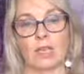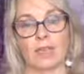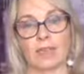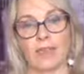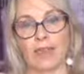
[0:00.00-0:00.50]

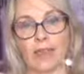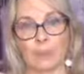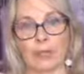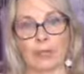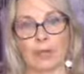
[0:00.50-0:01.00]
they're
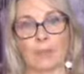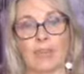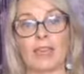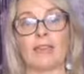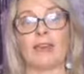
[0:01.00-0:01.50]
happening up
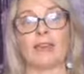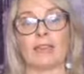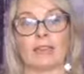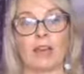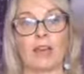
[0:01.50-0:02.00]
here
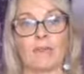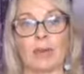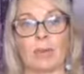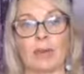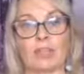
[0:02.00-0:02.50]
in the high
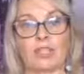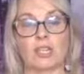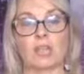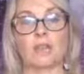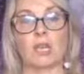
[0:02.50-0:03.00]

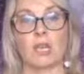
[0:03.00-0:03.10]
vibrations